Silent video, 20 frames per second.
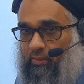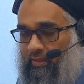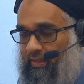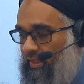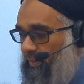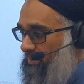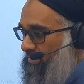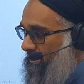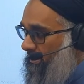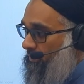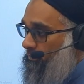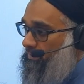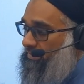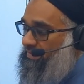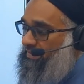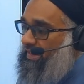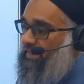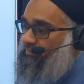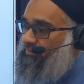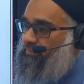alayhi wa sallam would
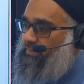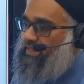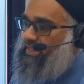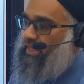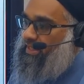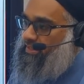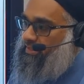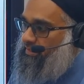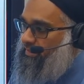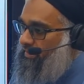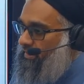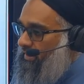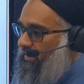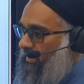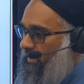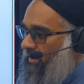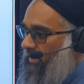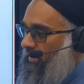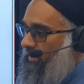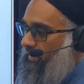stand from a gathering,
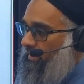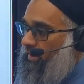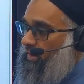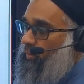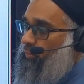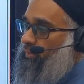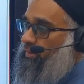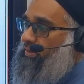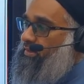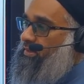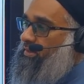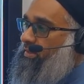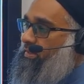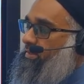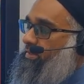he would